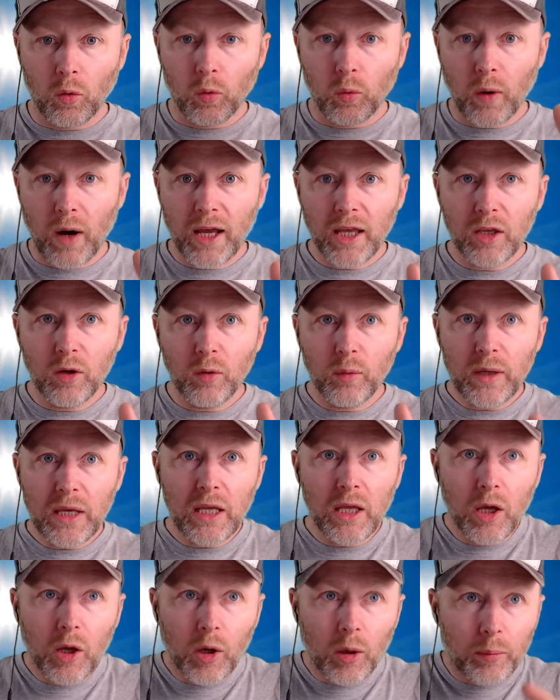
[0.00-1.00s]
Why are
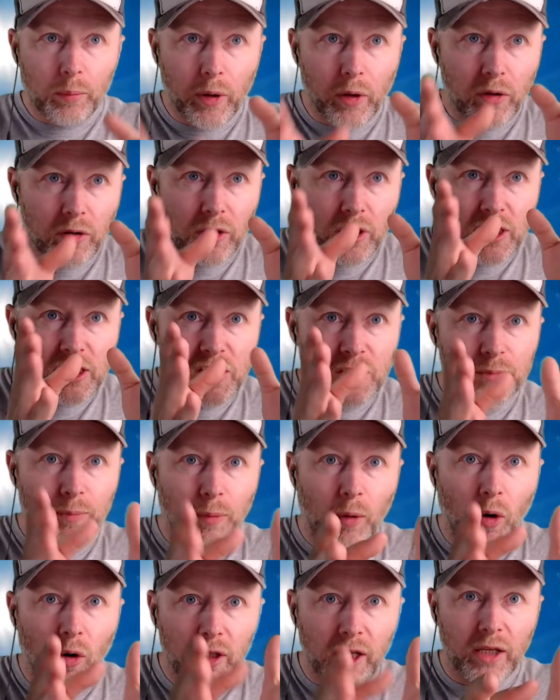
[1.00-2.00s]
we putting the
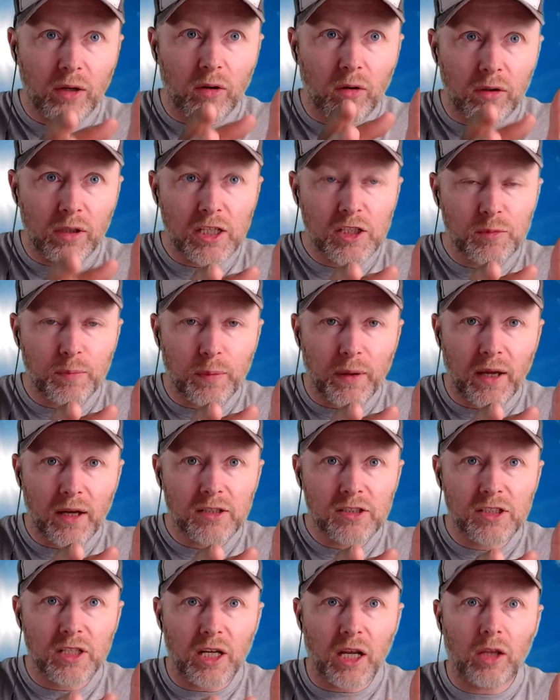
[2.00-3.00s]
spotlight on this
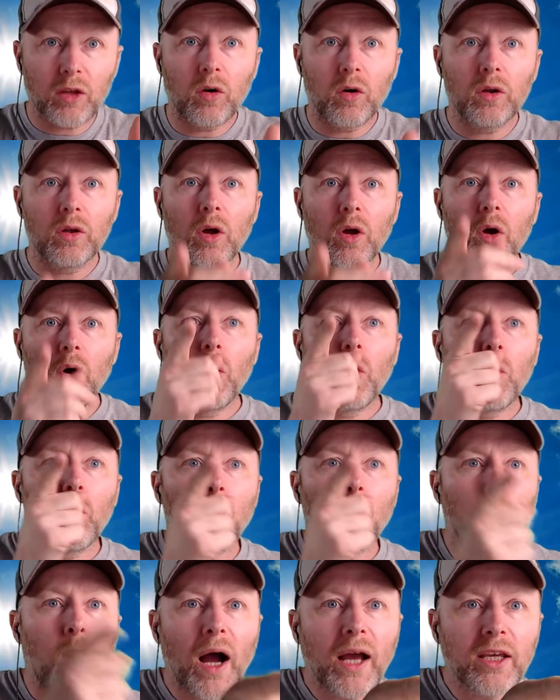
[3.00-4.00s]
person and going,
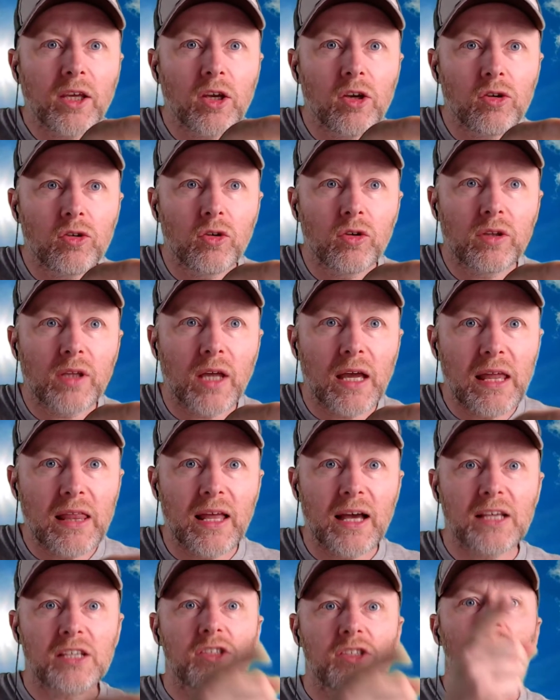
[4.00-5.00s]
why are you
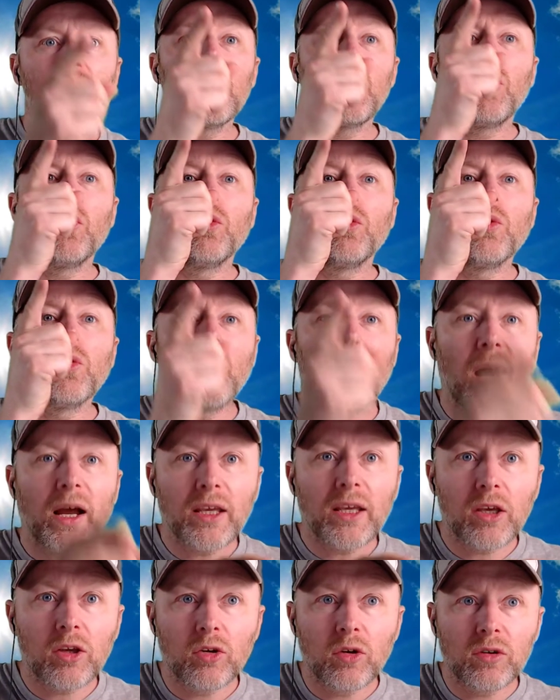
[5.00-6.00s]
doing this? Why
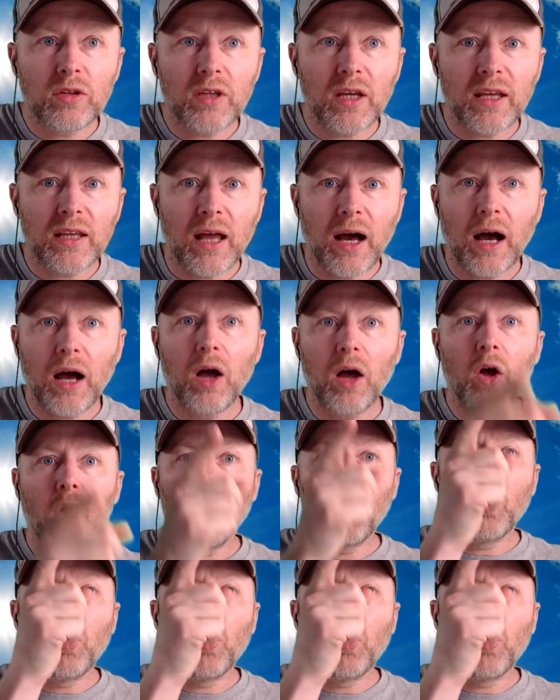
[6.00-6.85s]
are you doing that?